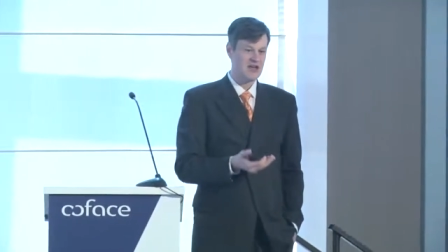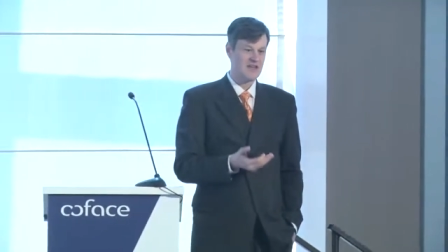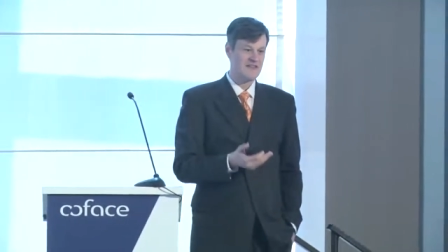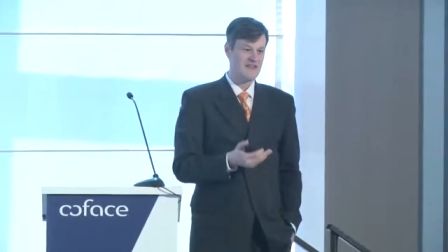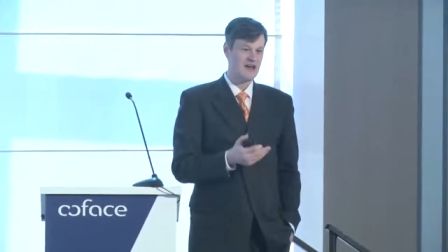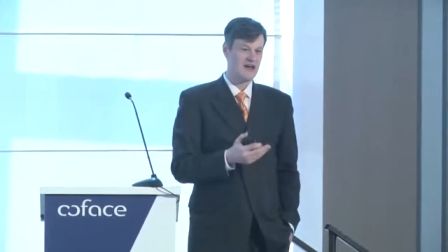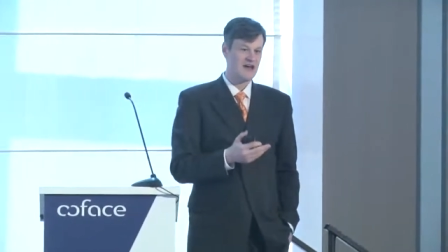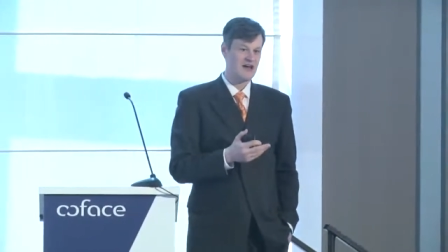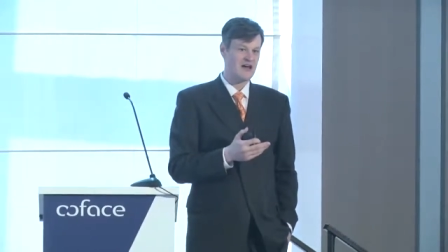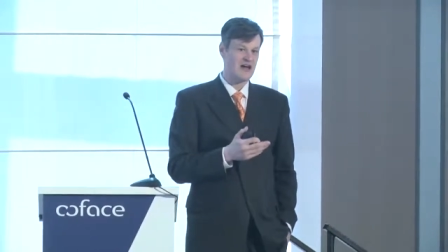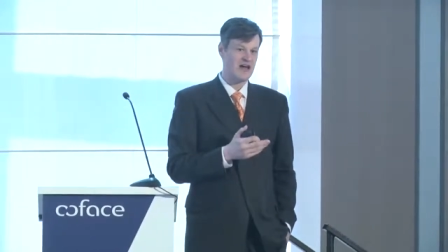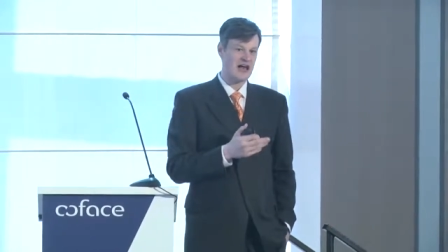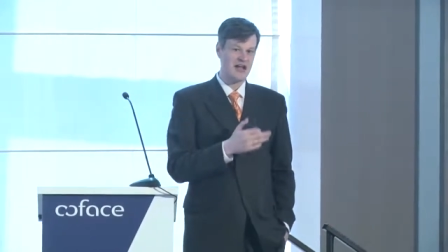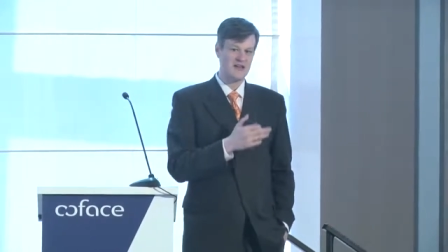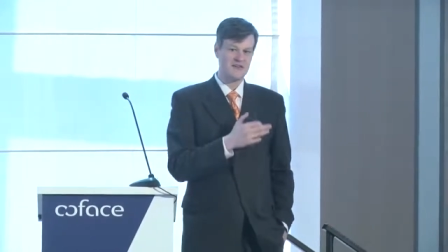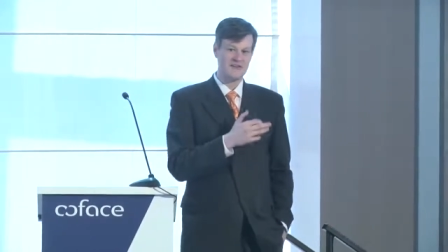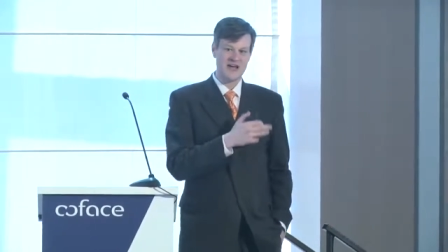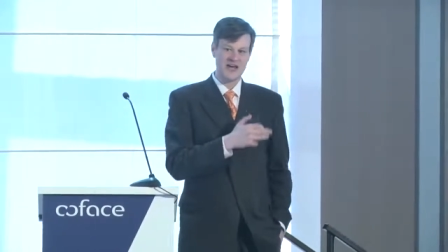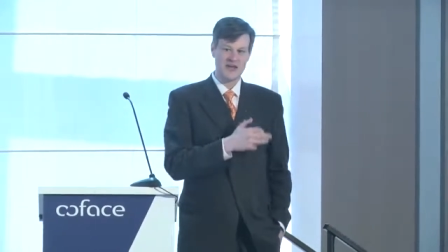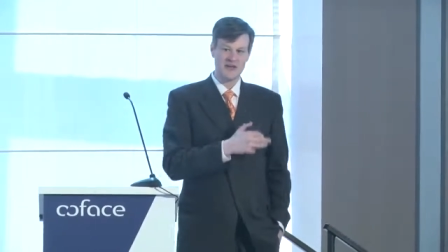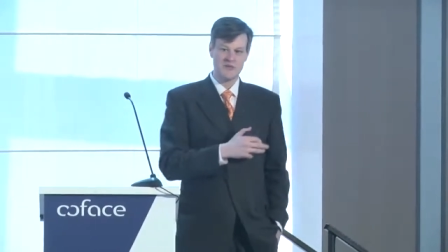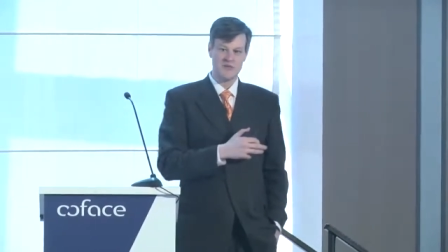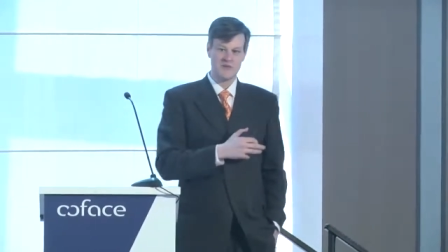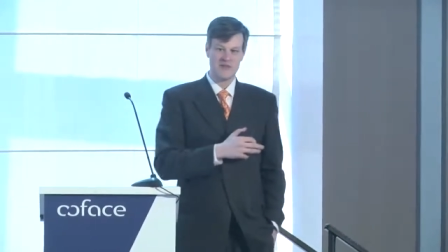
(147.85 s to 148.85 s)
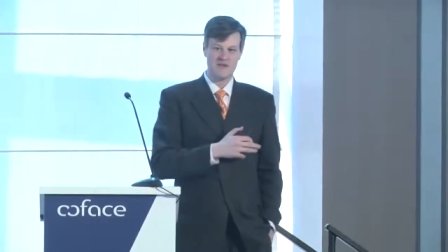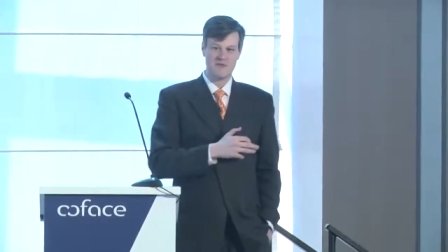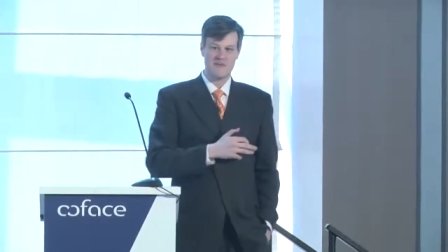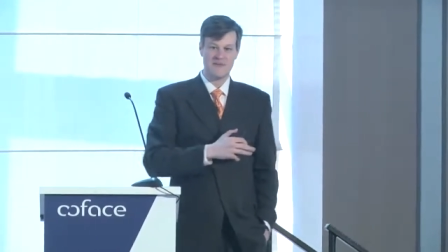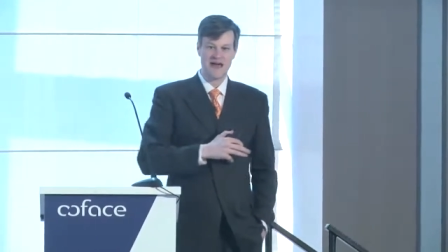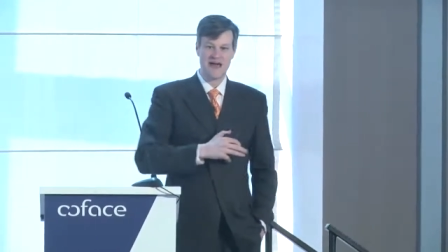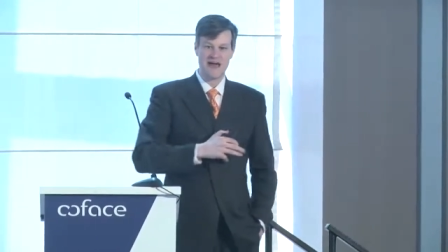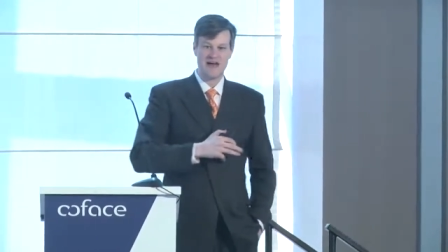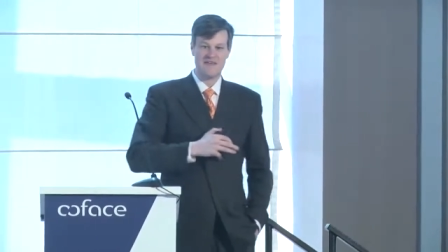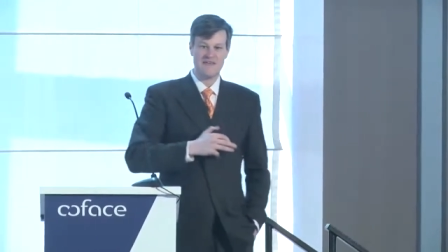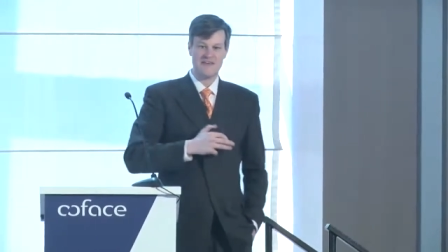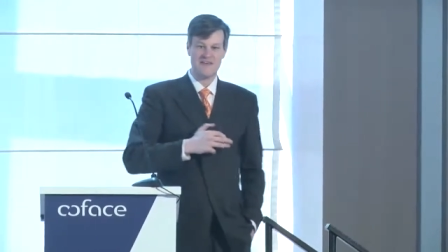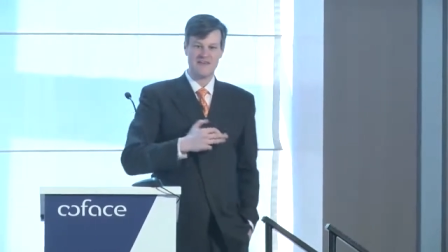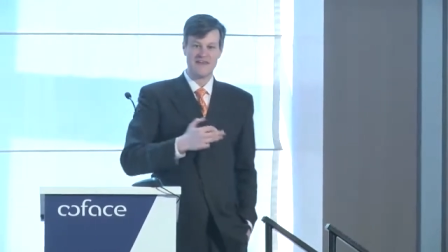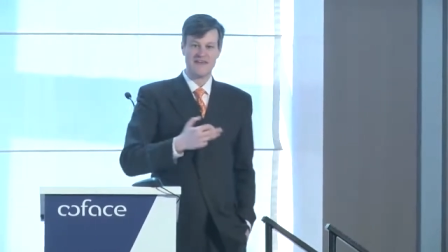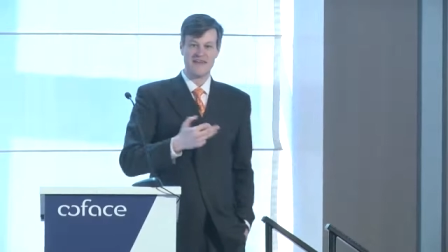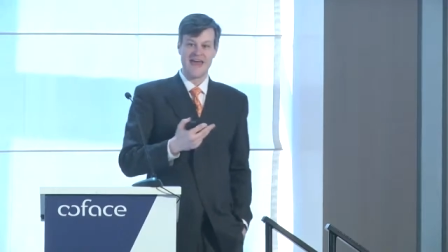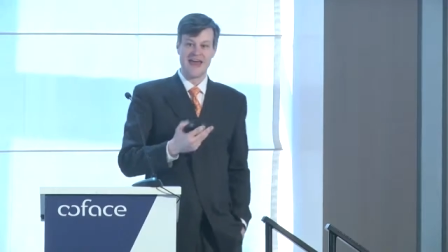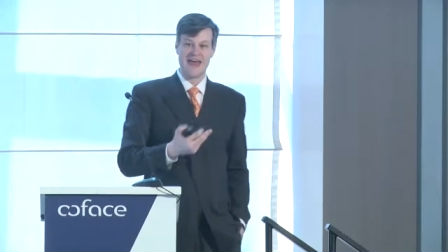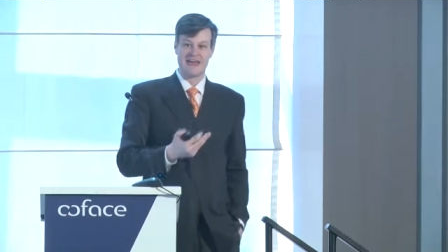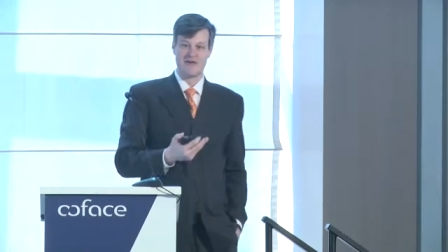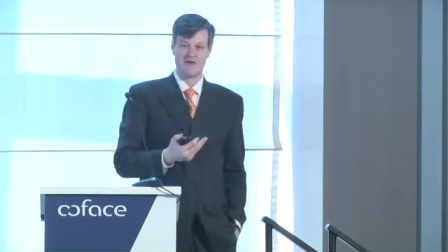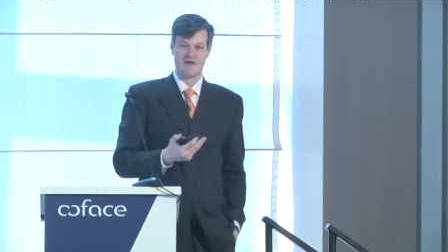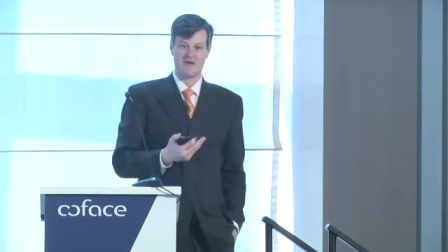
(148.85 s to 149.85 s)
Now, I'll talk a bit about these
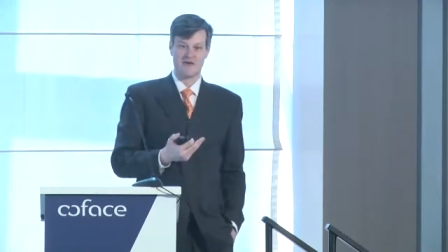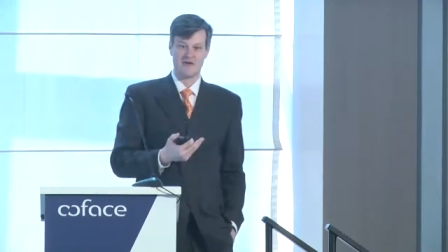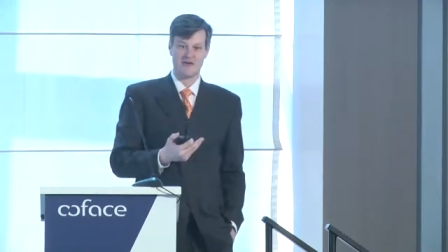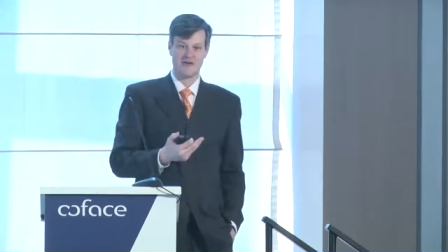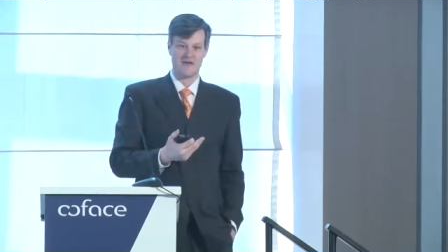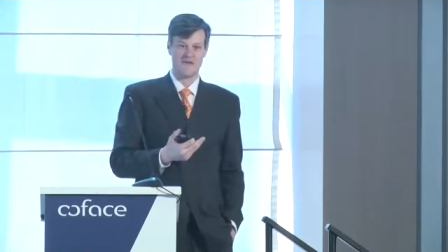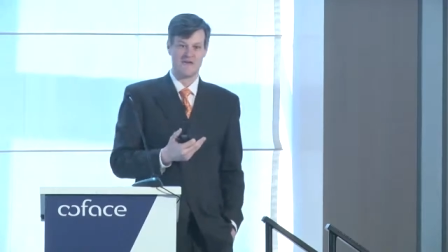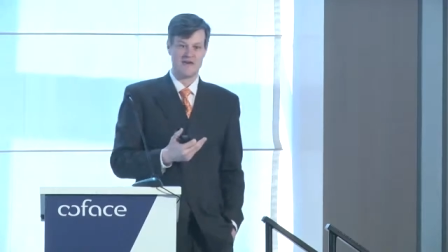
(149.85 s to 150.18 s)
categories.